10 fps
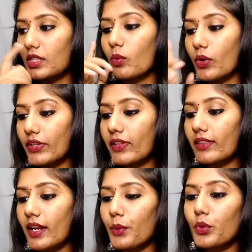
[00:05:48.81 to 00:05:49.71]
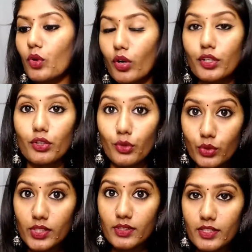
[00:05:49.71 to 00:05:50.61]
The only thing that I would not
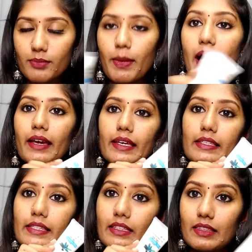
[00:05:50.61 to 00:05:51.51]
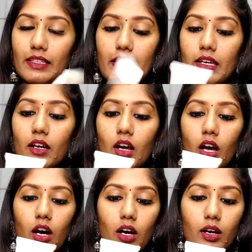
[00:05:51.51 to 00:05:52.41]
use in this bag is the
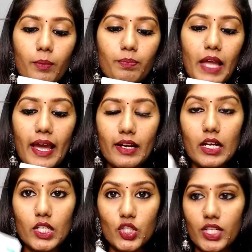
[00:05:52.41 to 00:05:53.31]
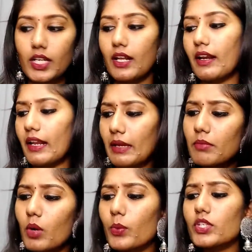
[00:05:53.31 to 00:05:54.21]
hair nourishing cream,
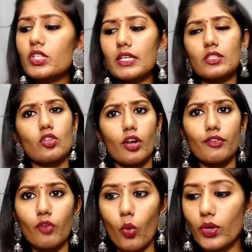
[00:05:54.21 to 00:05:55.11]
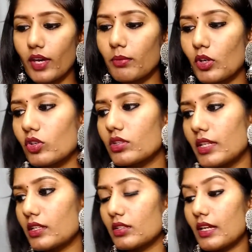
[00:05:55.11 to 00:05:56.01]
which is sort of okay, because
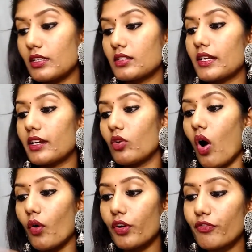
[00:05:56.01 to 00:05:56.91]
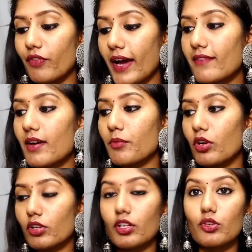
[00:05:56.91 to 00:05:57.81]
that is like, you know, out of 5 I'm
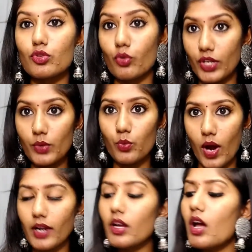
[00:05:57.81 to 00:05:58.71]
not gonna use only one.